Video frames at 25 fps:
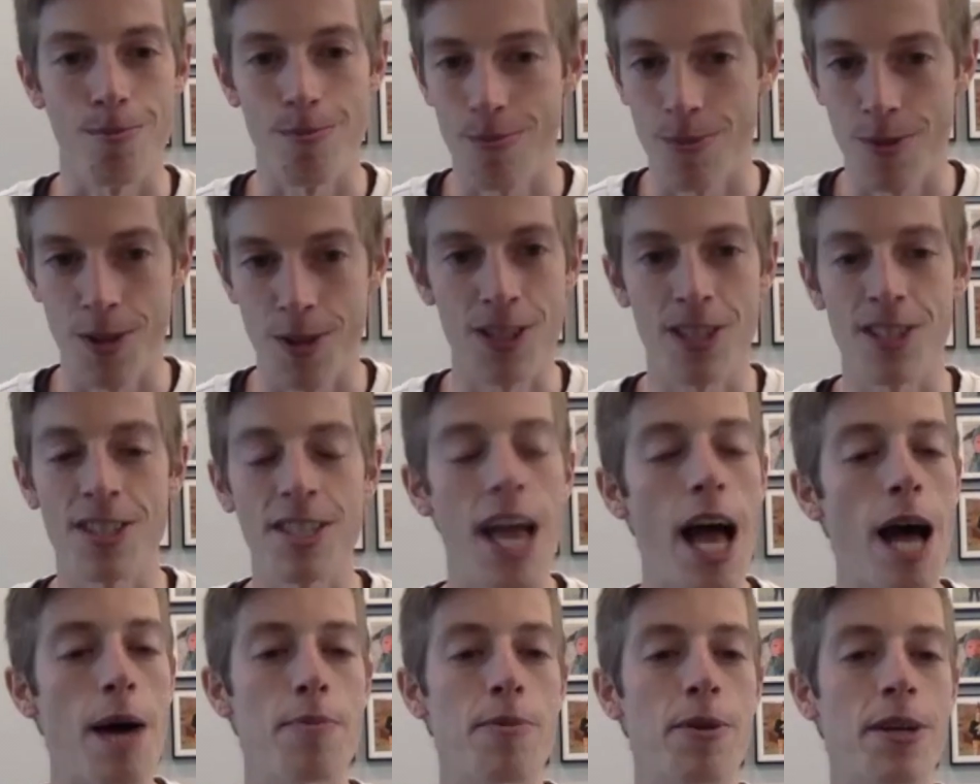This is
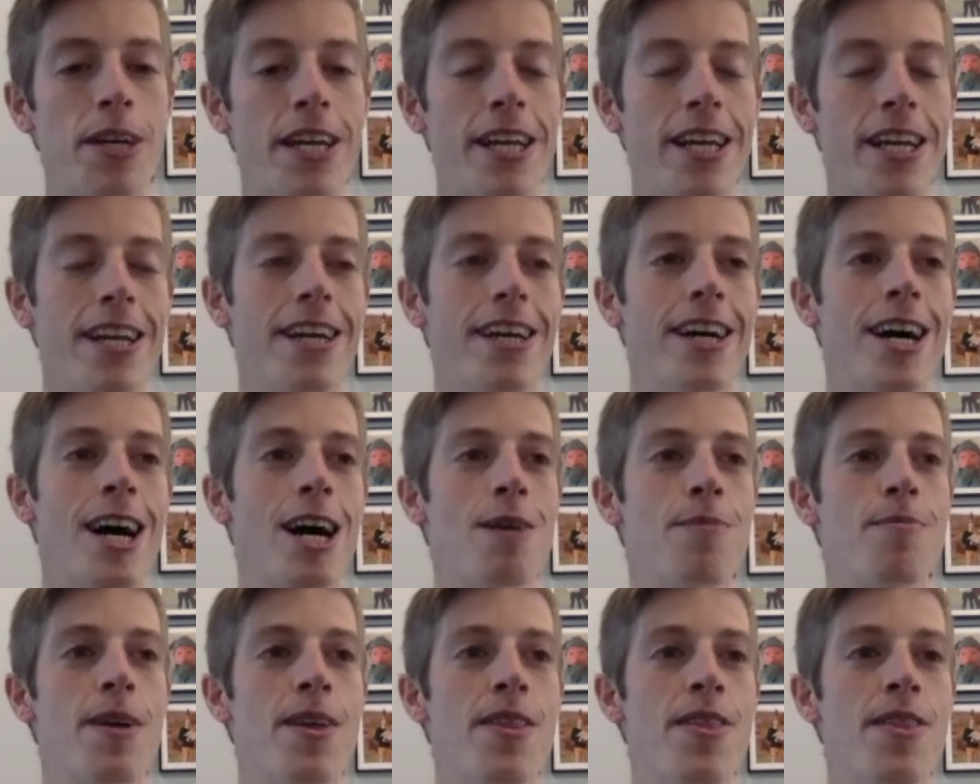happening.
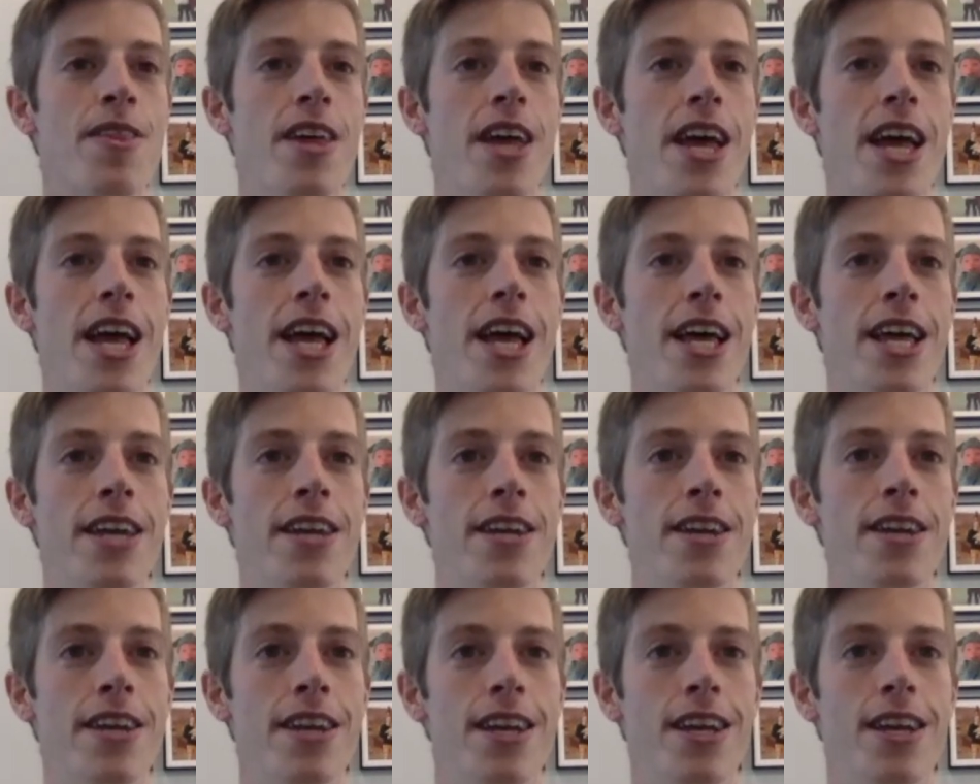And
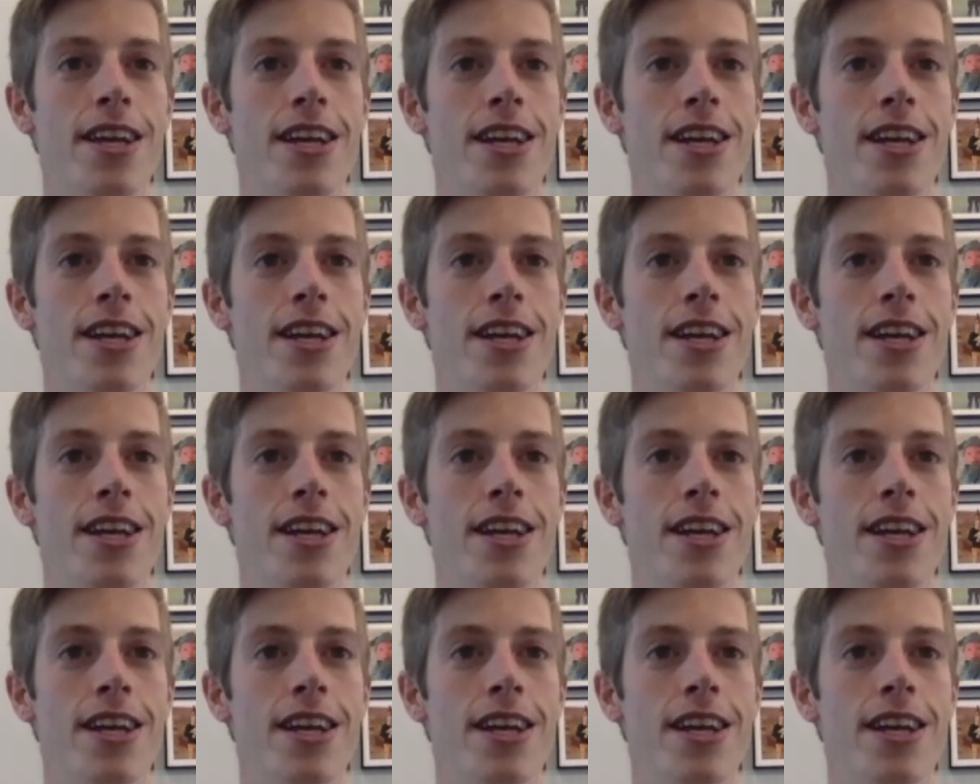then,